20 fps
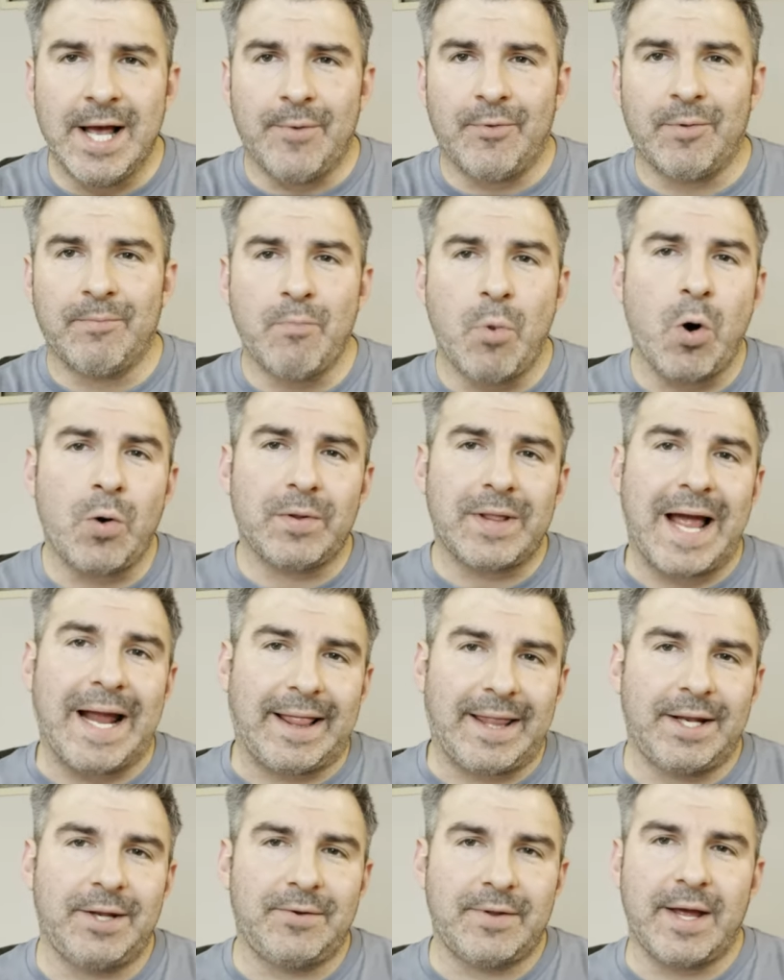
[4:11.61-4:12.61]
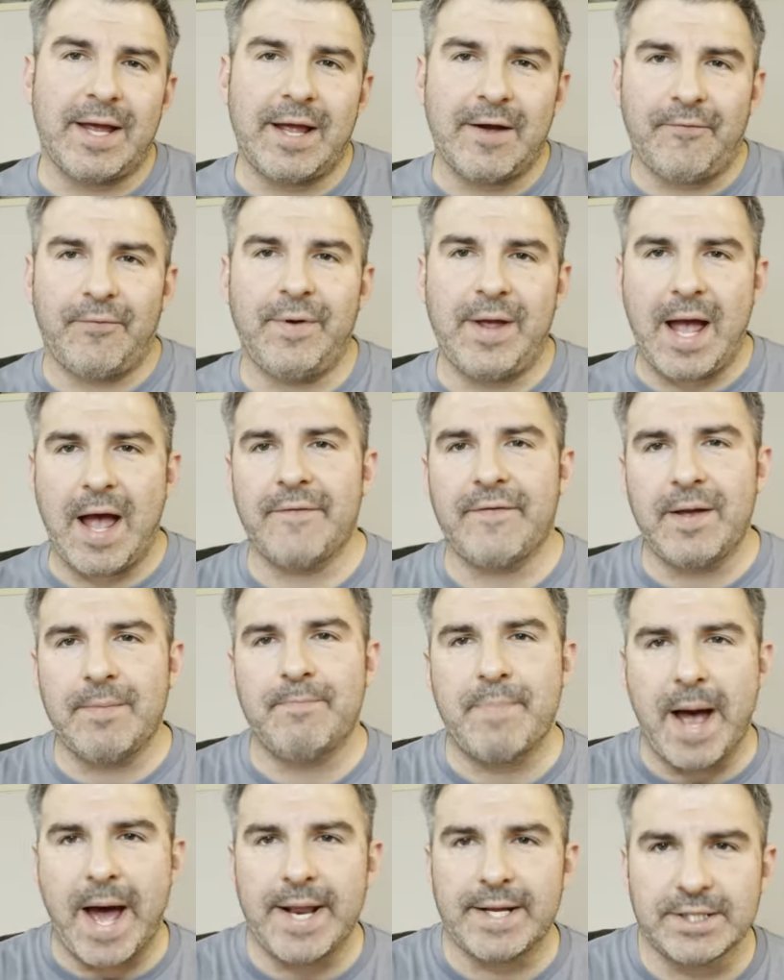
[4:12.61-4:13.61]
We're more likely to do that if we have a
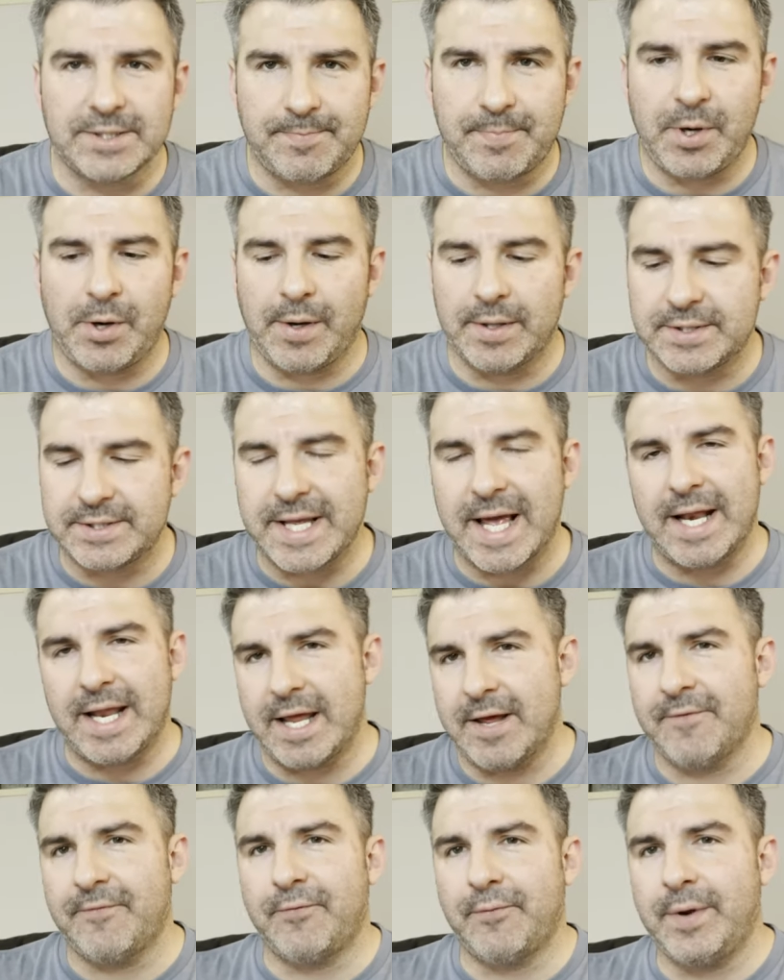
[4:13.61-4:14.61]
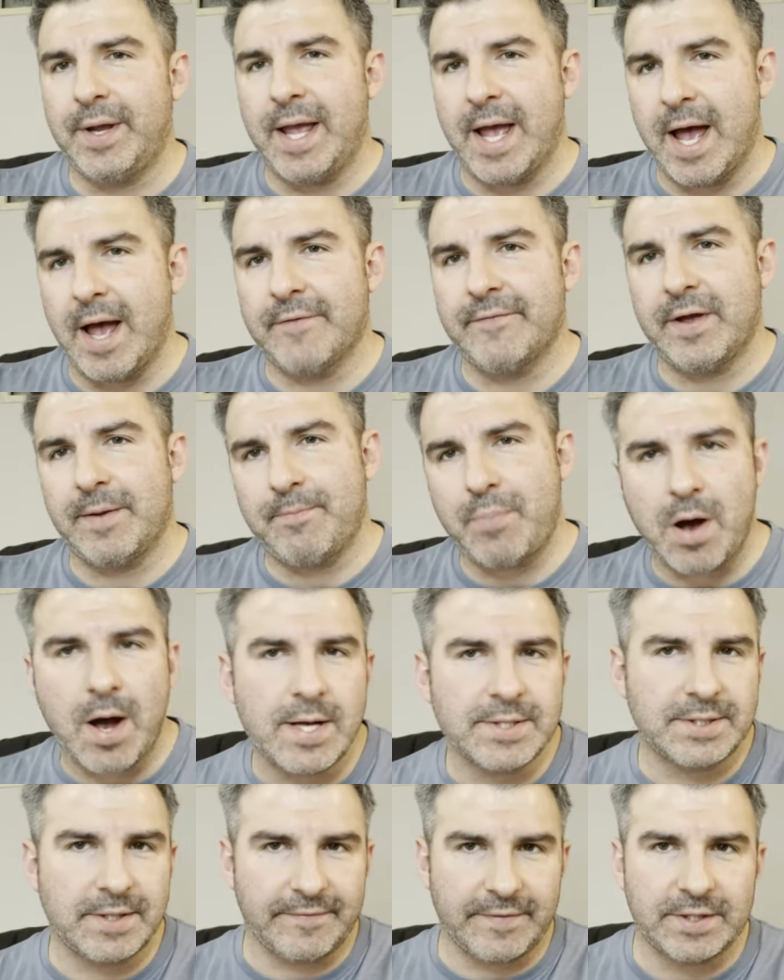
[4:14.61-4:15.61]
bad experience than if we have a
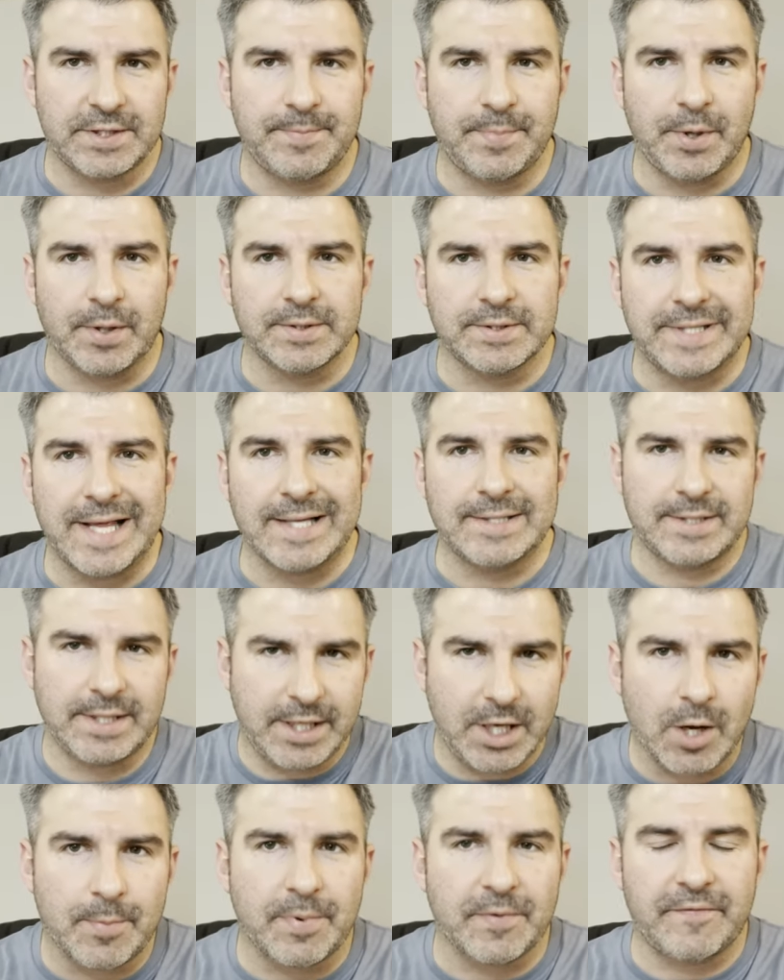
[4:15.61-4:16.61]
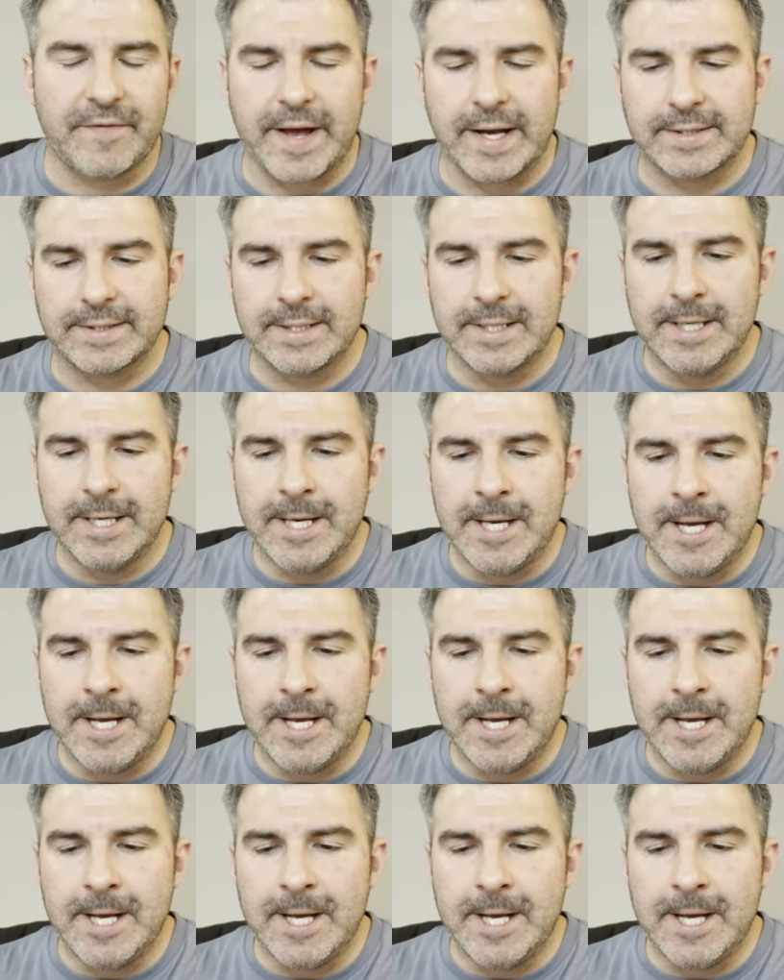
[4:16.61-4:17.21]
positive experience. That's the Yelp effect.